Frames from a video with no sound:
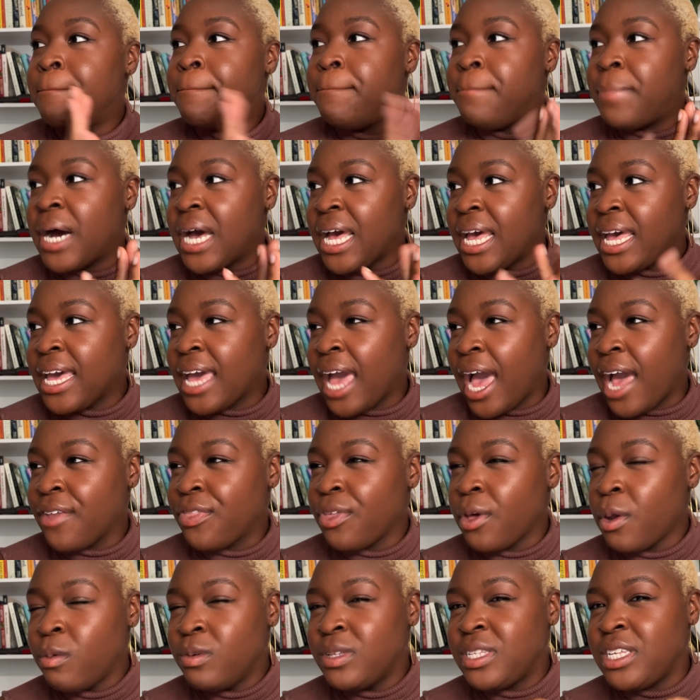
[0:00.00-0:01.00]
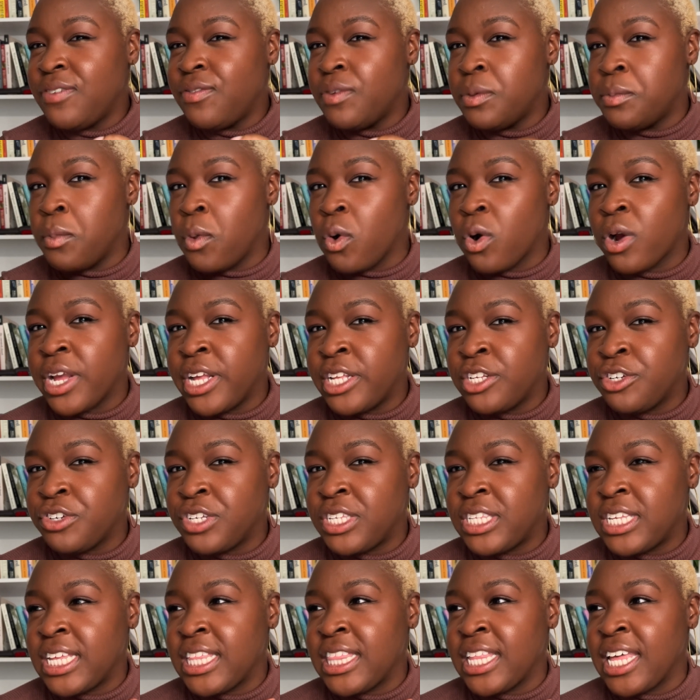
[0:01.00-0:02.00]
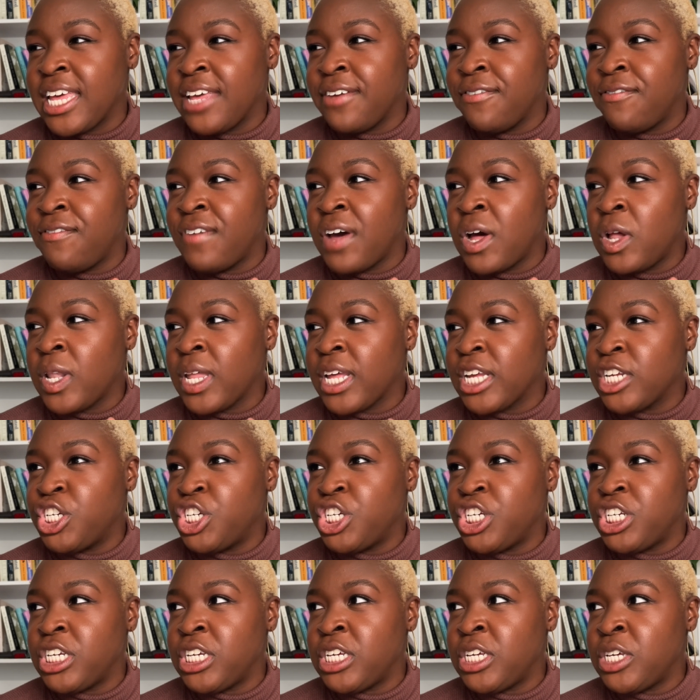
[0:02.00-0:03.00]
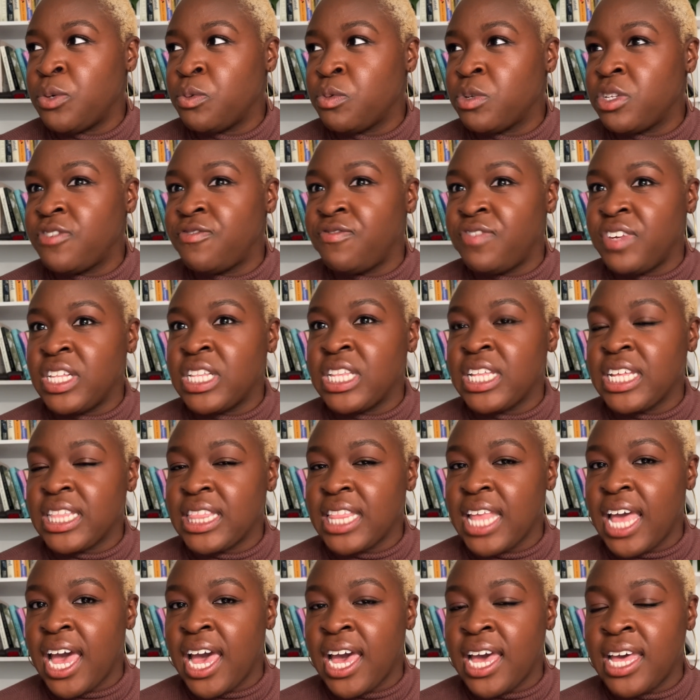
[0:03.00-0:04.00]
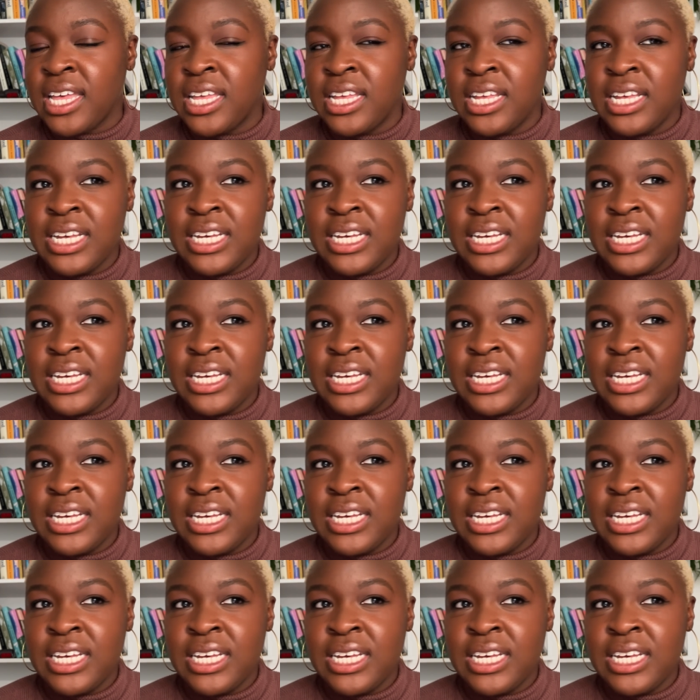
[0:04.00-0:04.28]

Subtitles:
but I thought it was even more interesting that it felt like she was feeling that